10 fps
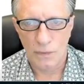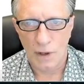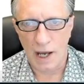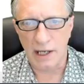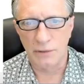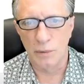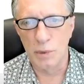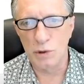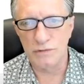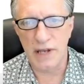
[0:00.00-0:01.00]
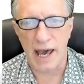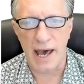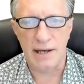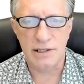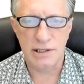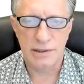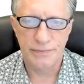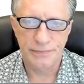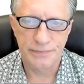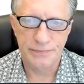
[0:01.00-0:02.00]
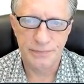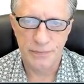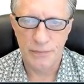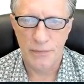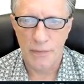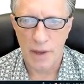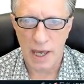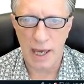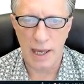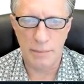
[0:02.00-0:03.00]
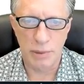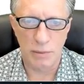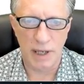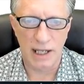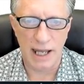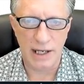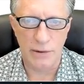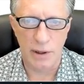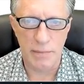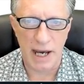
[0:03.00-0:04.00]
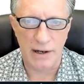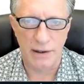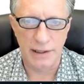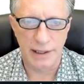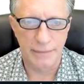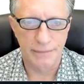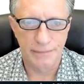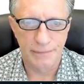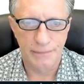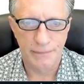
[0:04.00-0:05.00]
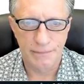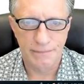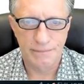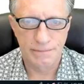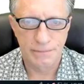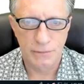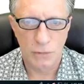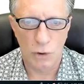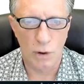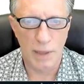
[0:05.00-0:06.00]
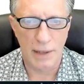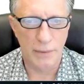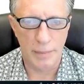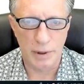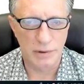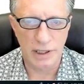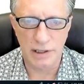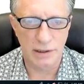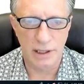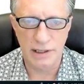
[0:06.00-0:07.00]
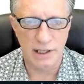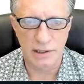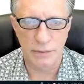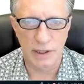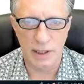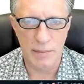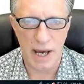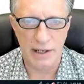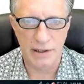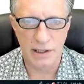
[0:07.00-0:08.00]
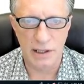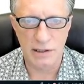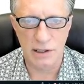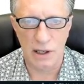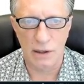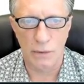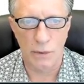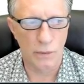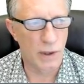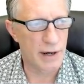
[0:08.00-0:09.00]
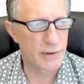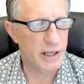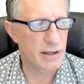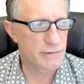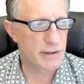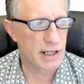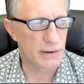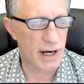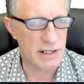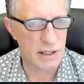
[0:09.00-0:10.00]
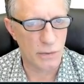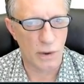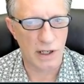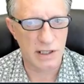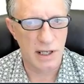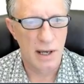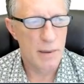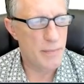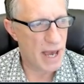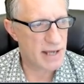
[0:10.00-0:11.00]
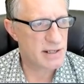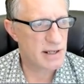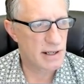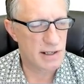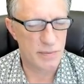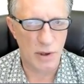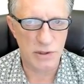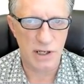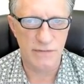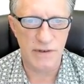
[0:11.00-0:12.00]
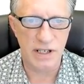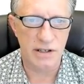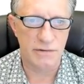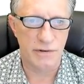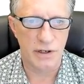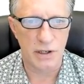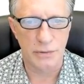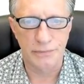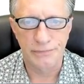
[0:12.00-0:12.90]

I can remove Dash and put my Litecoin back on there. Or my Ripple, either. It doesn't really matter. As long, whatever configuration works best and is most convenient for you.